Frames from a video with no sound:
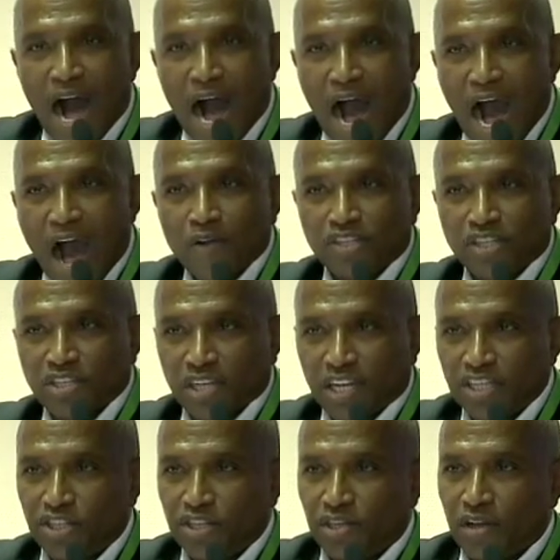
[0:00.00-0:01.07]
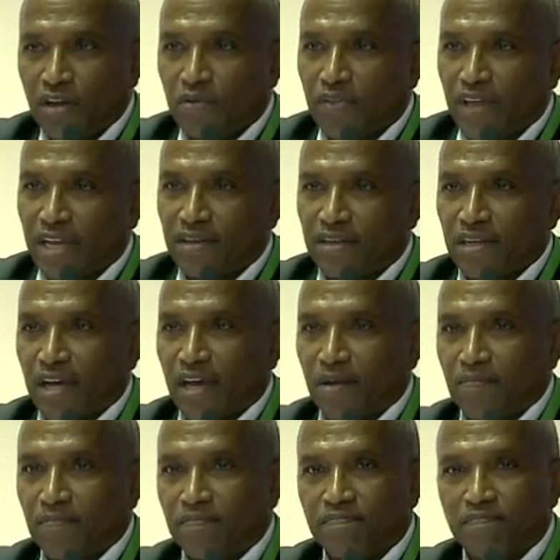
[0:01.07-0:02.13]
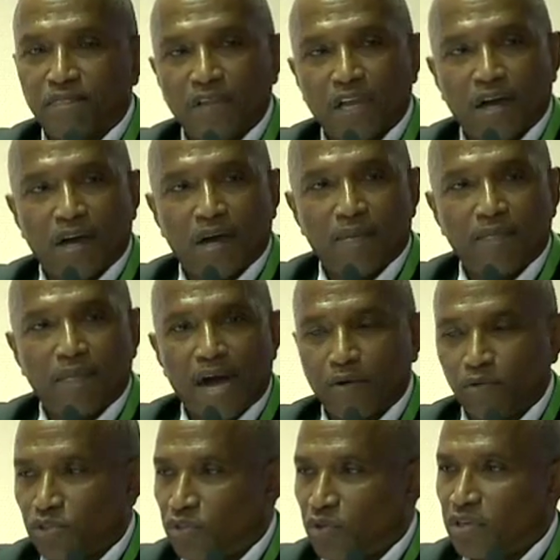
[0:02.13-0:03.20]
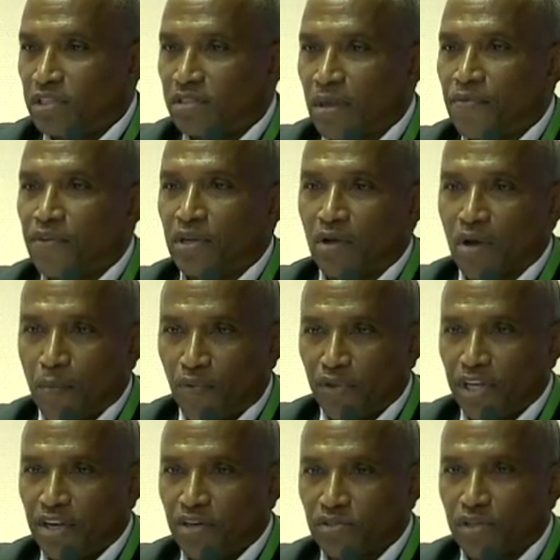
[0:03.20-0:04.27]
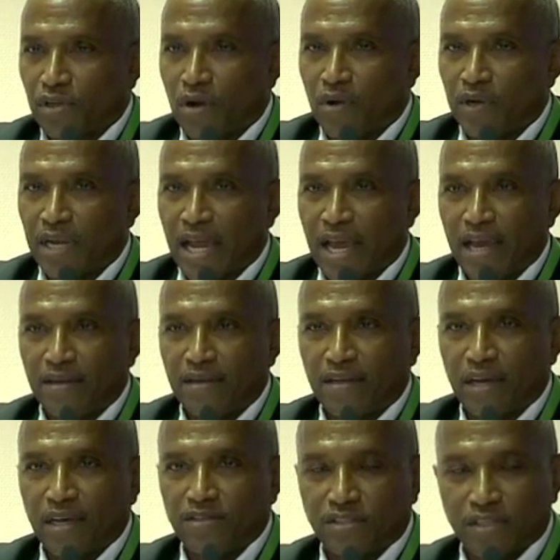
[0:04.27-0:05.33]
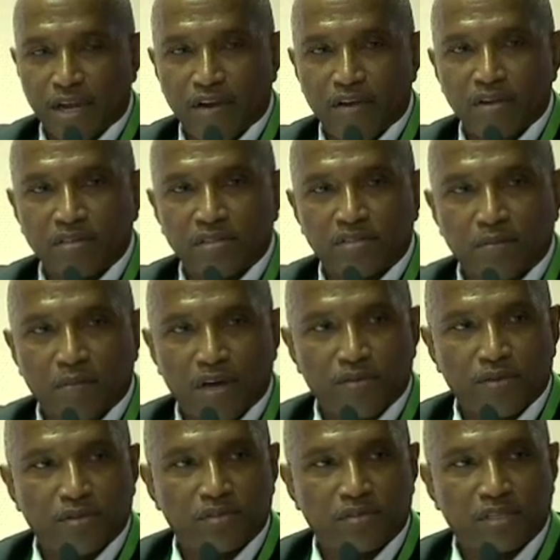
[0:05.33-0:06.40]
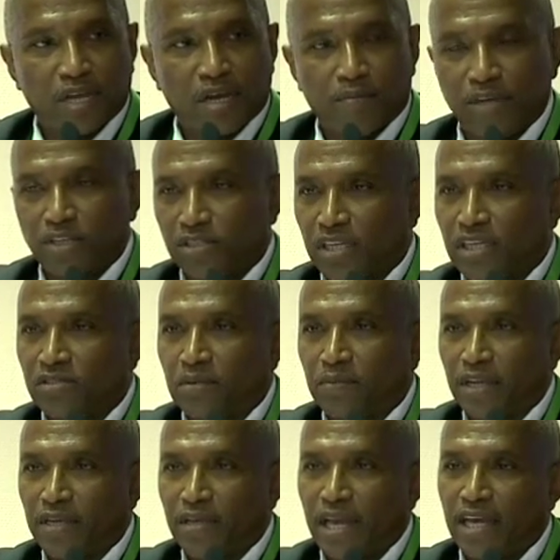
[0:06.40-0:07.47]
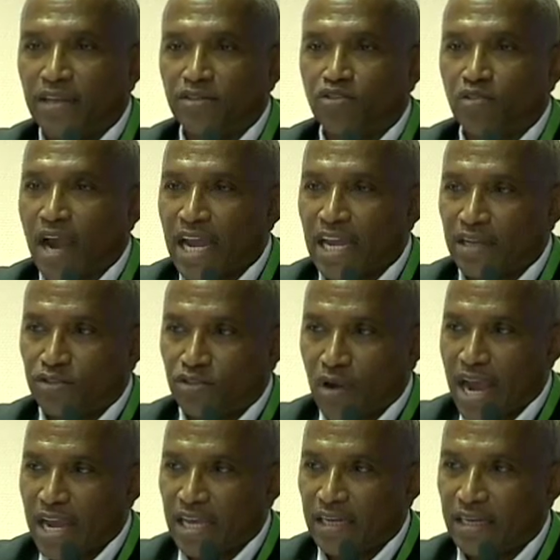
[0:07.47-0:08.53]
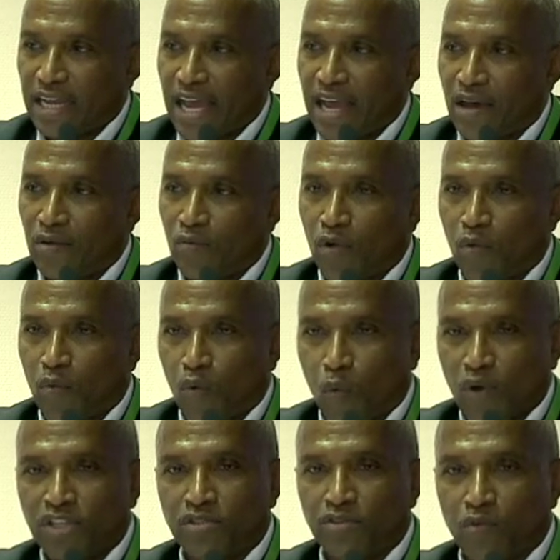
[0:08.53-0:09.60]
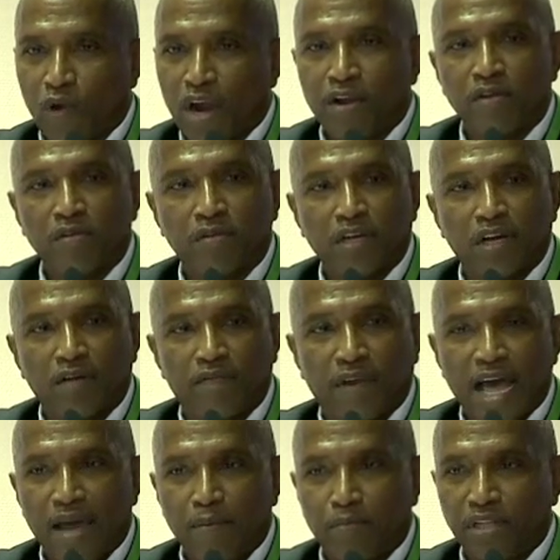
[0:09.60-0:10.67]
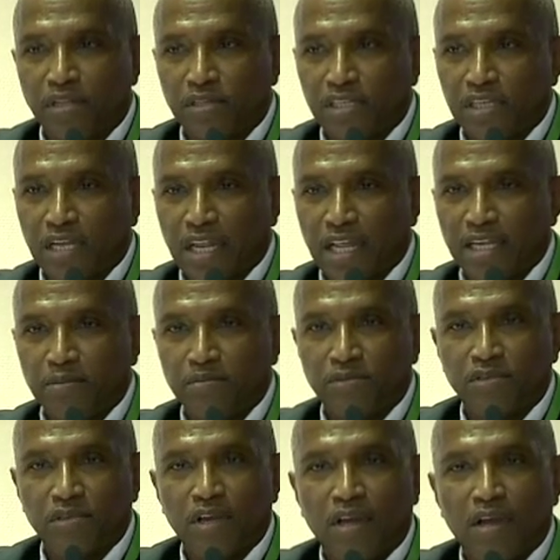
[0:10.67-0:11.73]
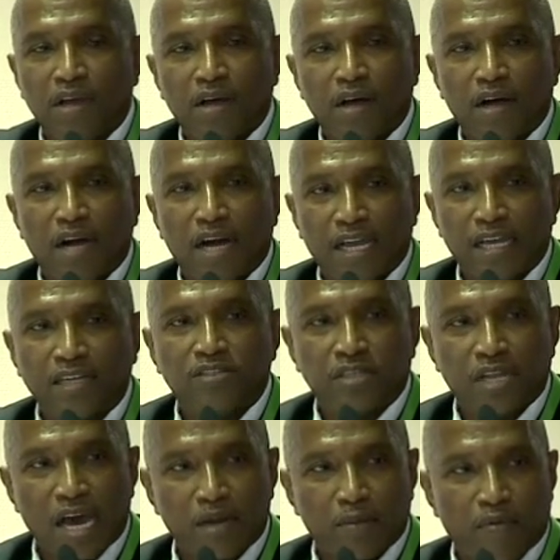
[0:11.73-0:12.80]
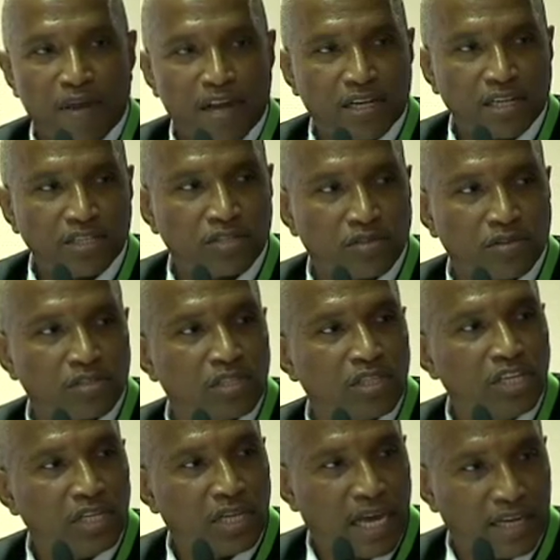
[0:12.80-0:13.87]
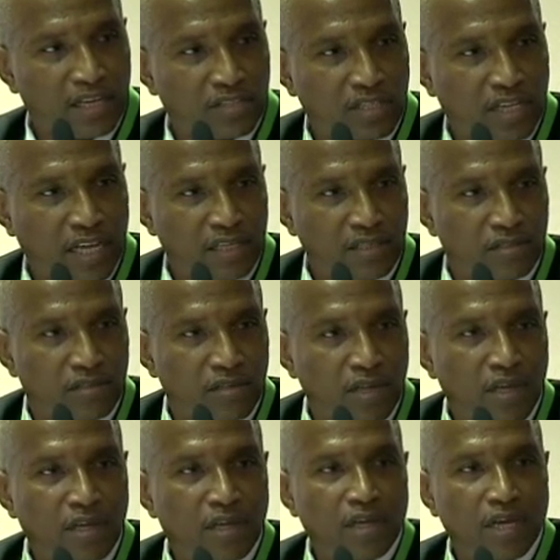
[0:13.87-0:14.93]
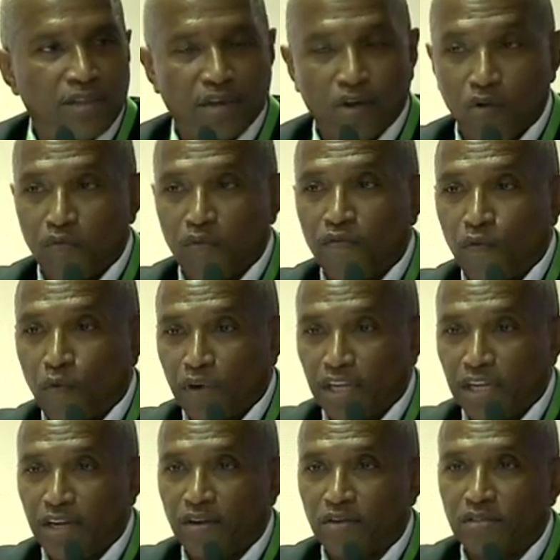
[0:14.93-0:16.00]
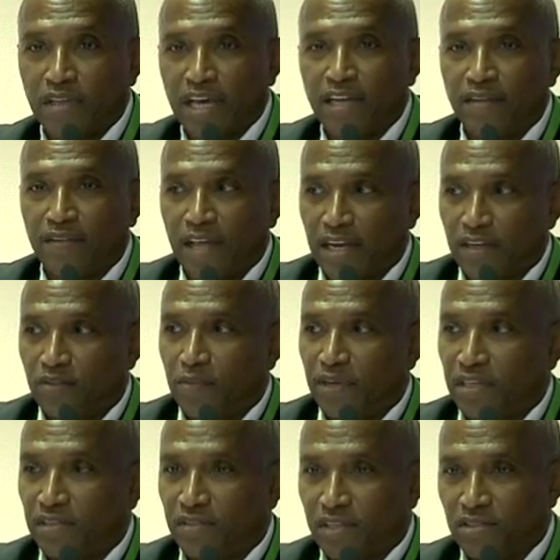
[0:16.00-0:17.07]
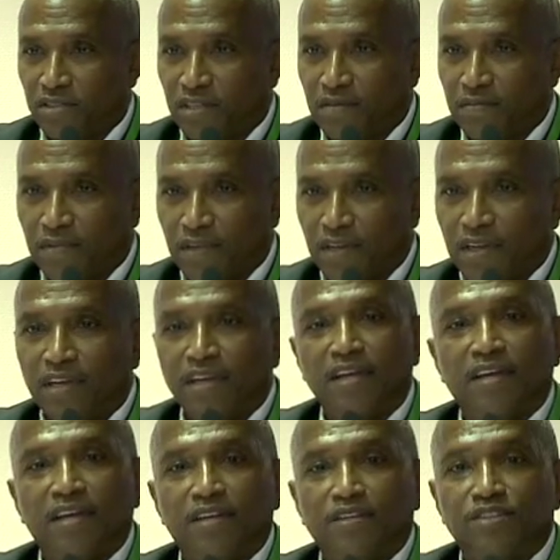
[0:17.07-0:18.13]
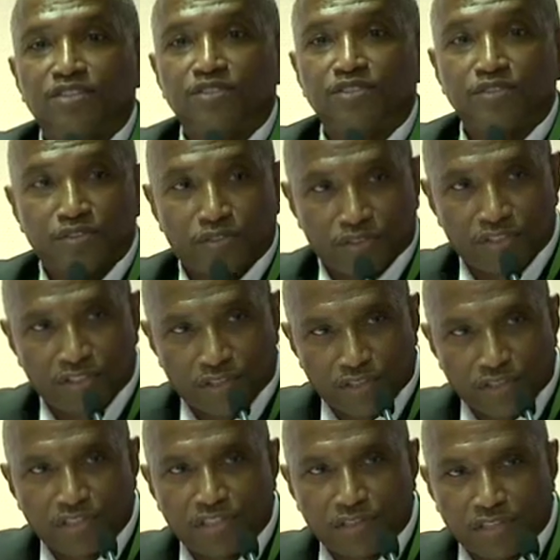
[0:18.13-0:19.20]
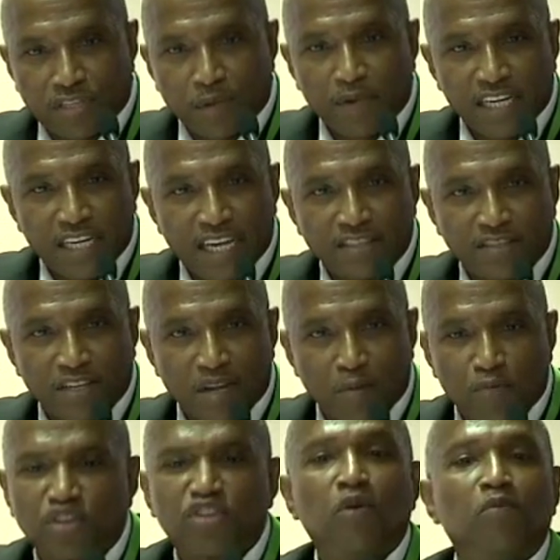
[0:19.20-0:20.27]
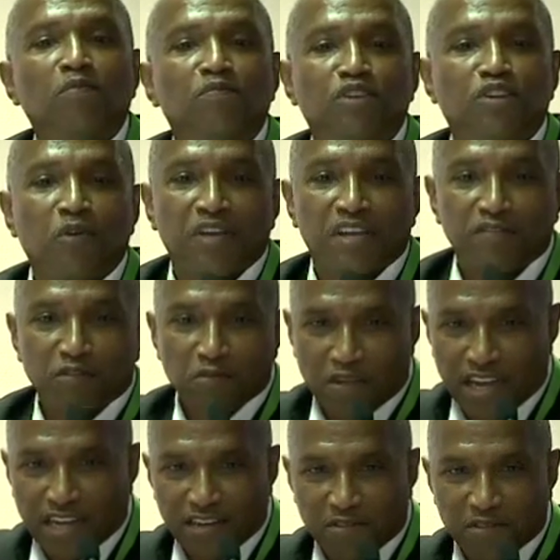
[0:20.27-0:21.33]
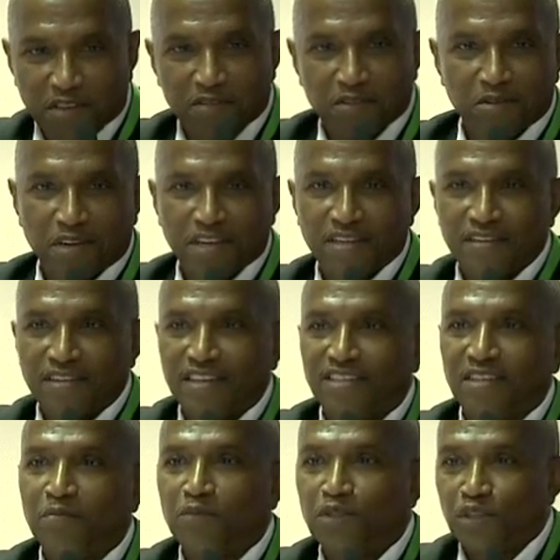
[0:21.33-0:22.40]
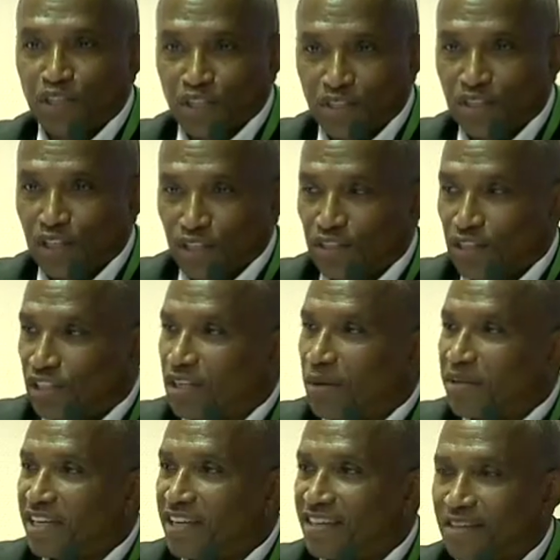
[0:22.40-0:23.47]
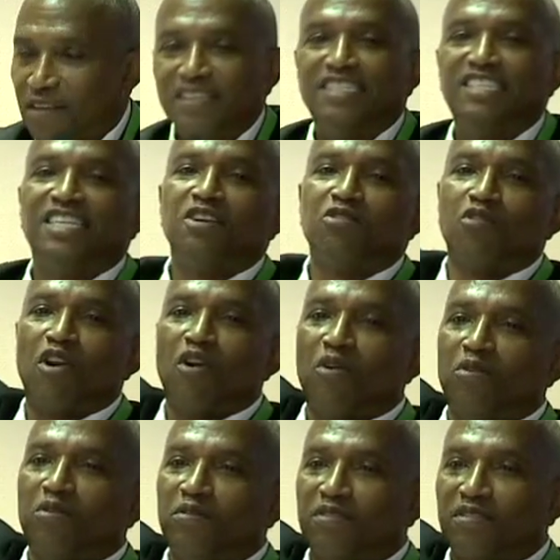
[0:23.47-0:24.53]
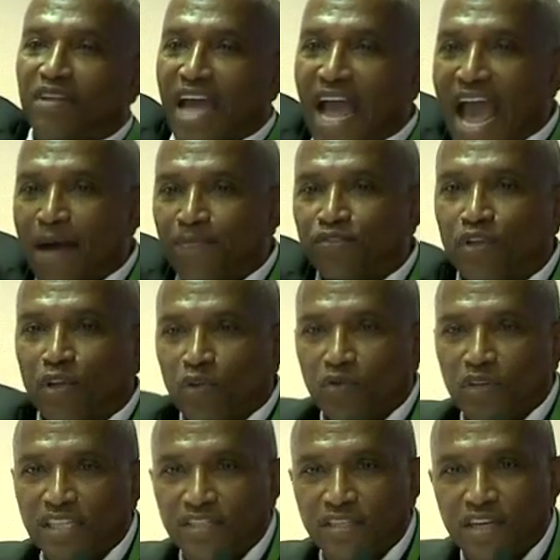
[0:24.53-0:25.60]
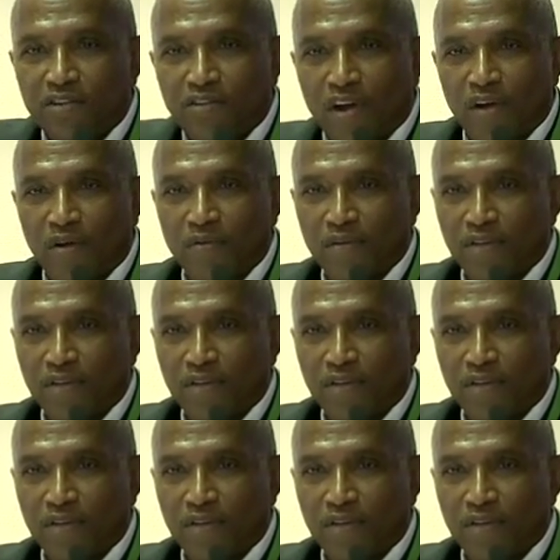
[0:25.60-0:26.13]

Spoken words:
I'll just let you know that I was doing something a couple years ago and had Sarah and some others assist me in tracking down, well, what's the record of liability claims against NADA practitioners in the United States in the over 40 years that has been existing? Somebody guess a number. Don't give it away. Don't give it away. Somebody guess zero. Absolutely zero.